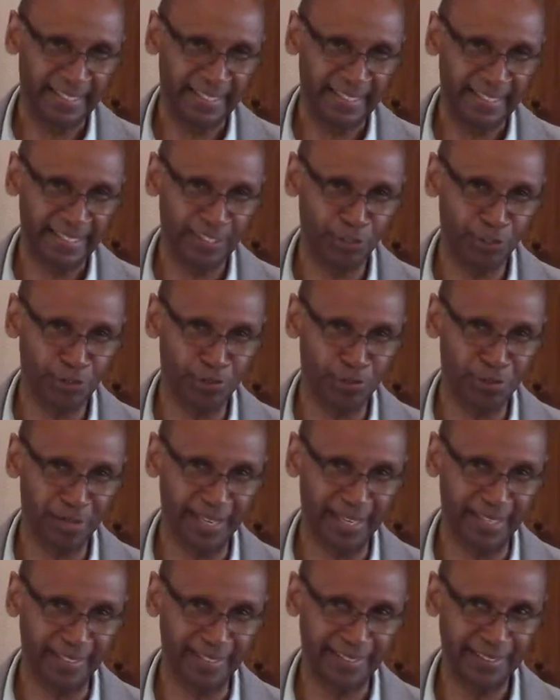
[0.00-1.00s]
you
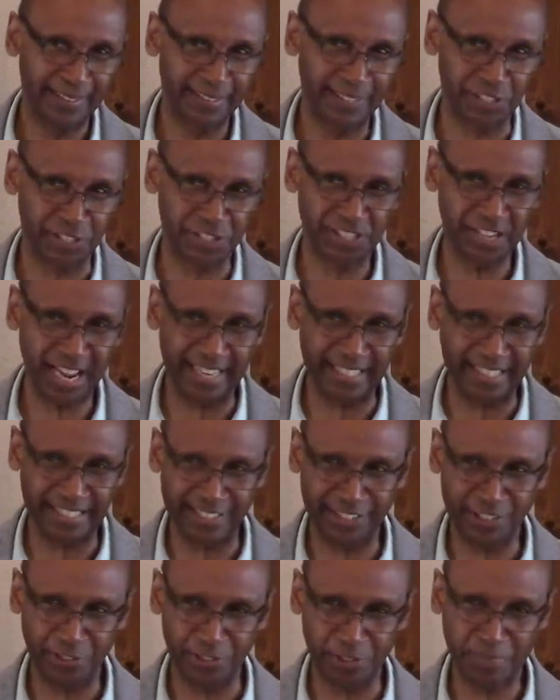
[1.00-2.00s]
uh,
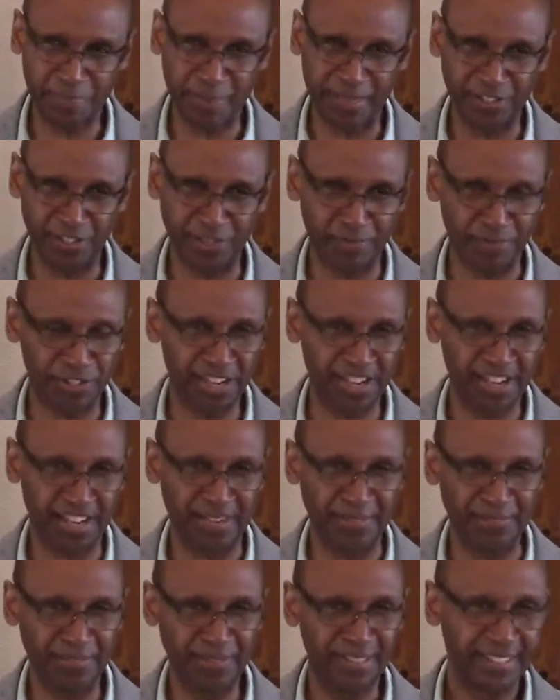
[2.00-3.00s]
decided to spend some
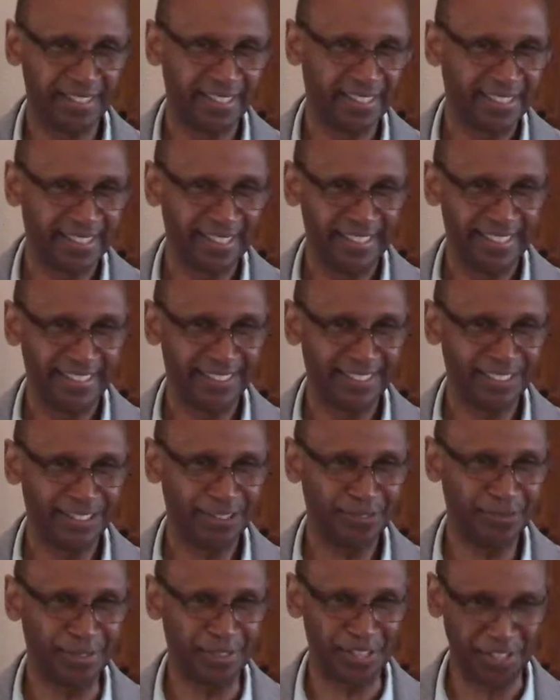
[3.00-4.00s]
time
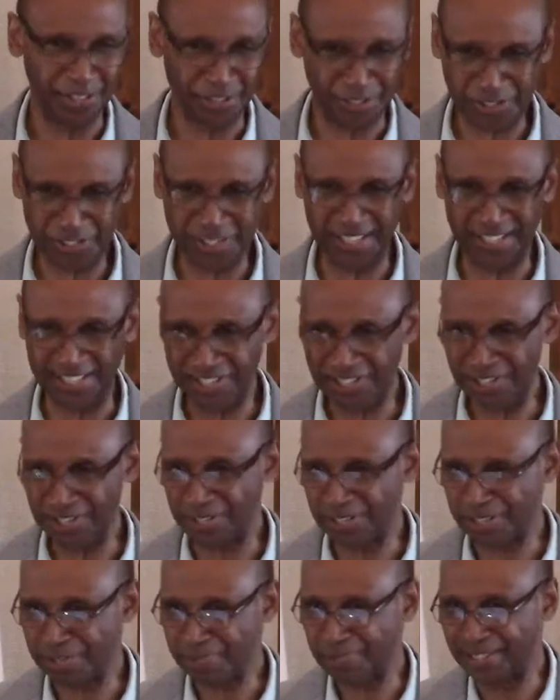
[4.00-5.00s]
with other saints in
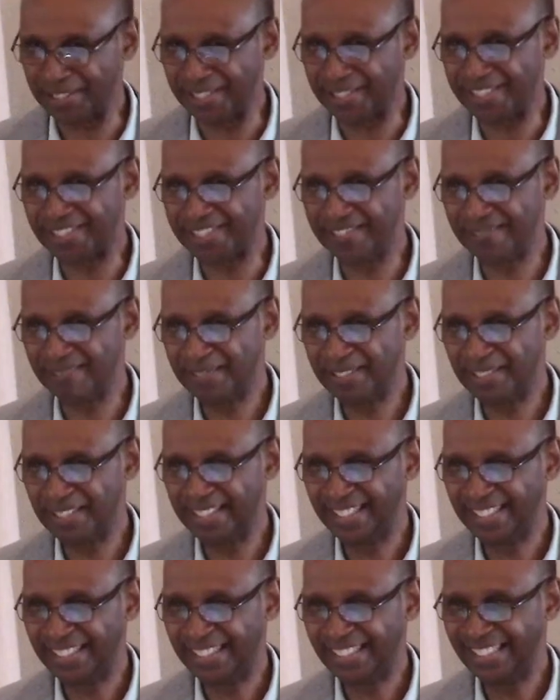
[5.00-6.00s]
this place.
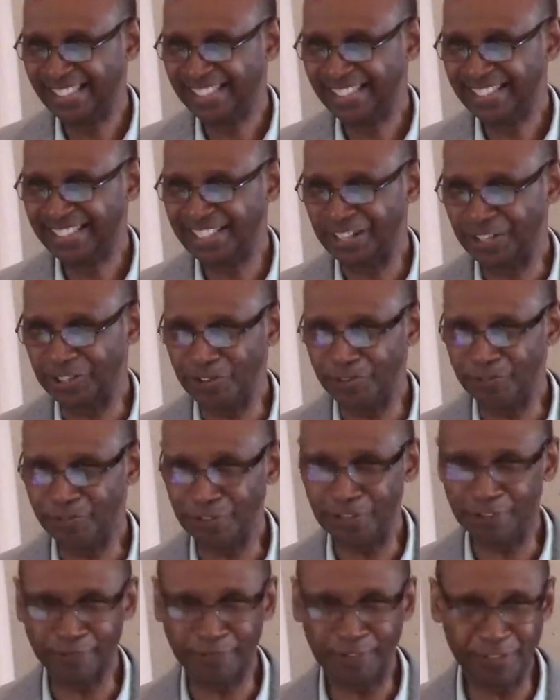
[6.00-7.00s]
Thank you for
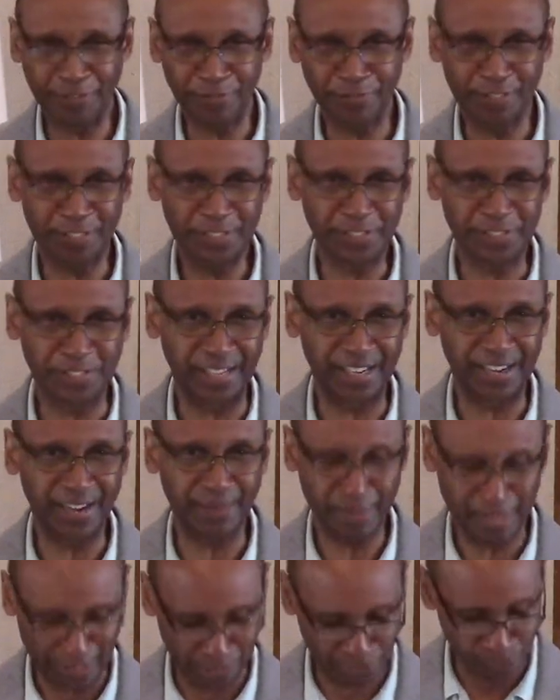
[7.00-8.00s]
your faithfulness and
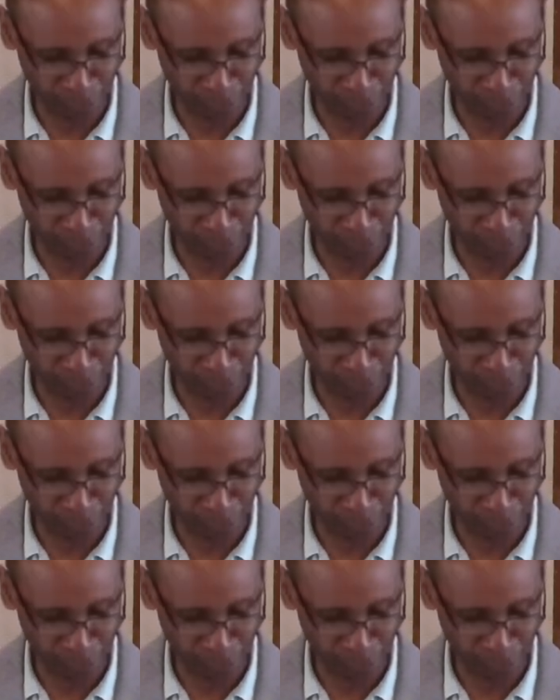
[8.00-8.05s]
coming this